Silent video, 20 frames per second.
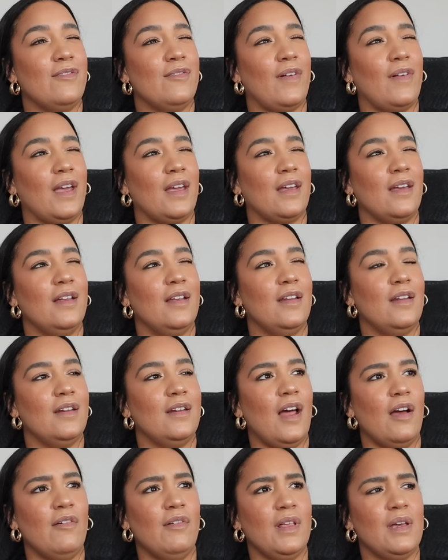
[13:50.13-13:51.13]
Like,
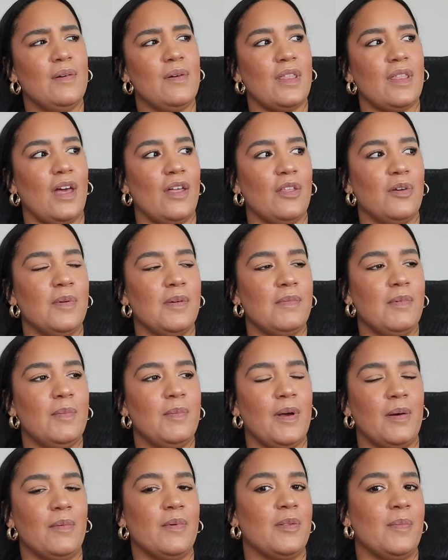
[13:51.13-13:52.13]
not really with other people,
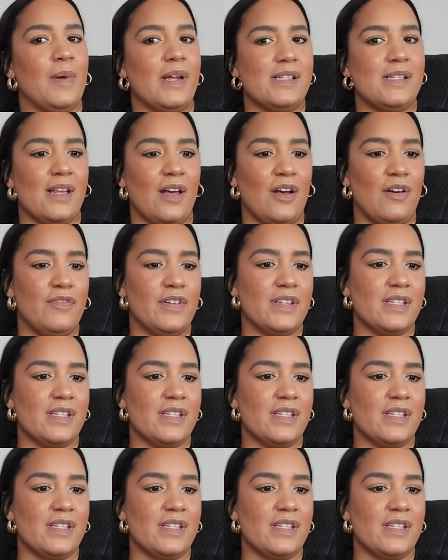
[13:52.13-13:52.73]
but with myself,